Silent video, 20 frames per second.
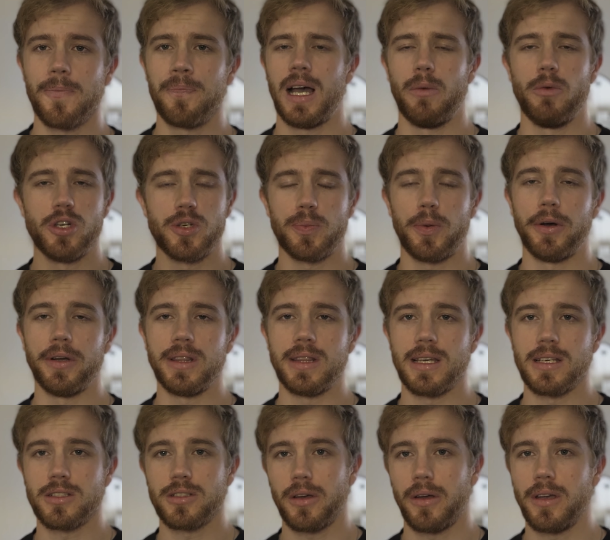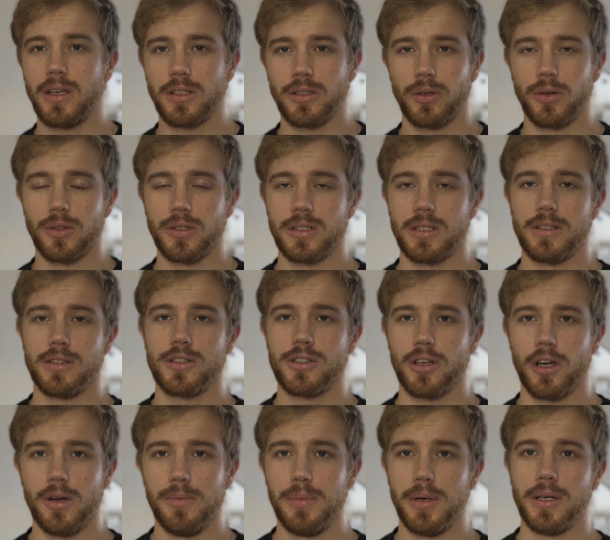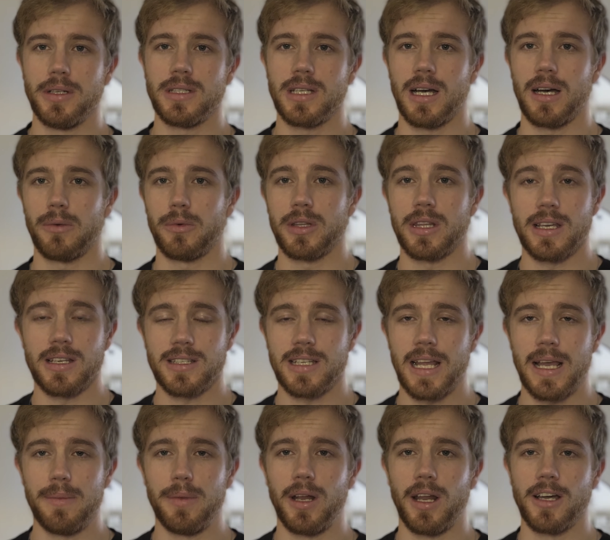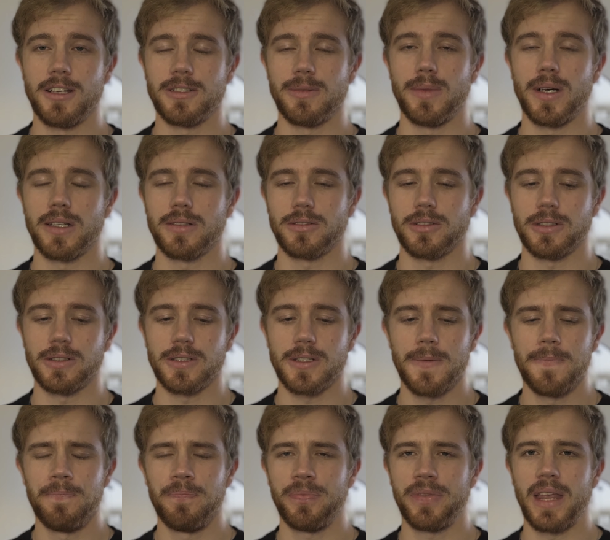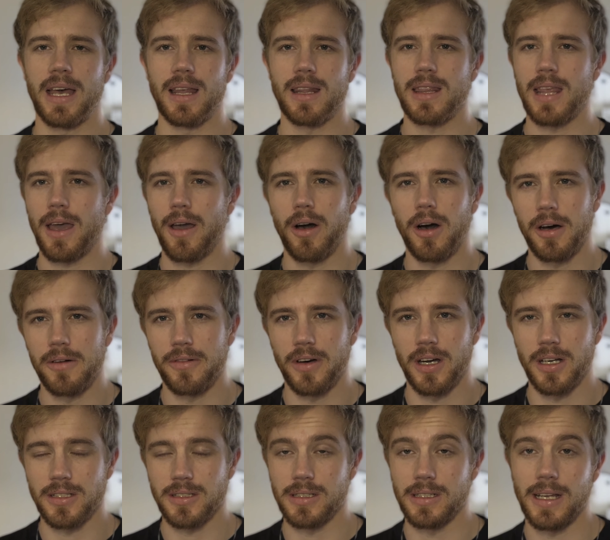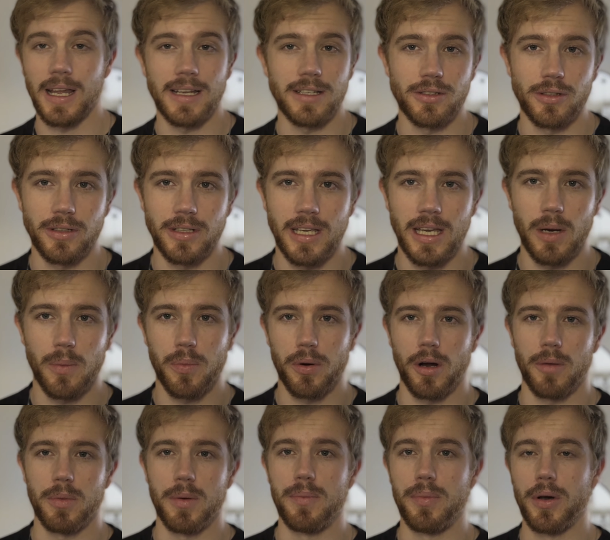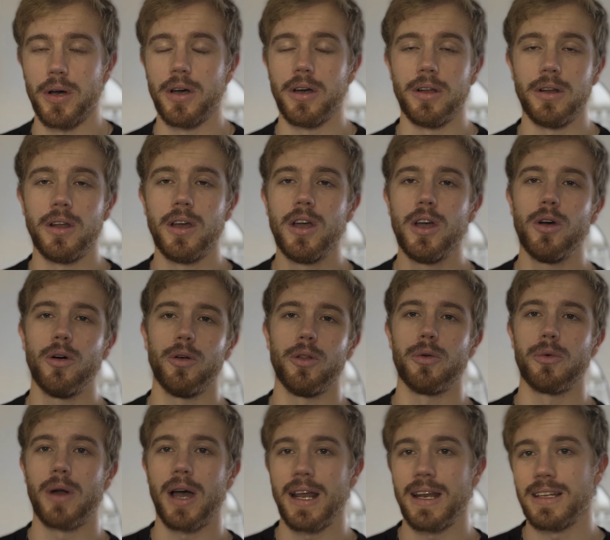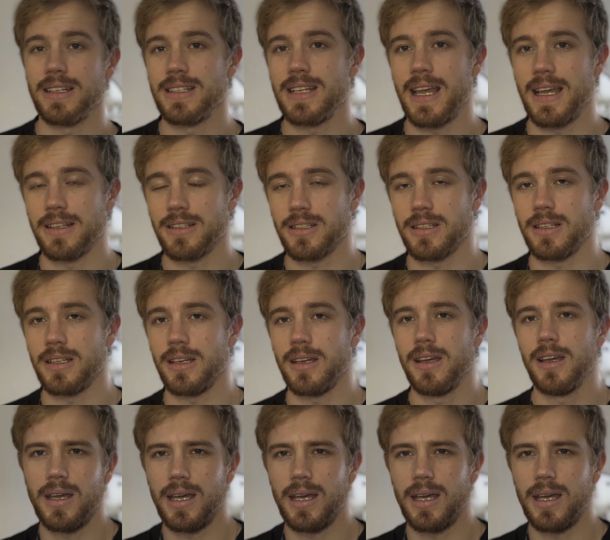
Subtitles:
at which point they're so exhausted, so burnt out with their stabilizer muscles that they half-assed it and don't get a proper burn or the right intensity.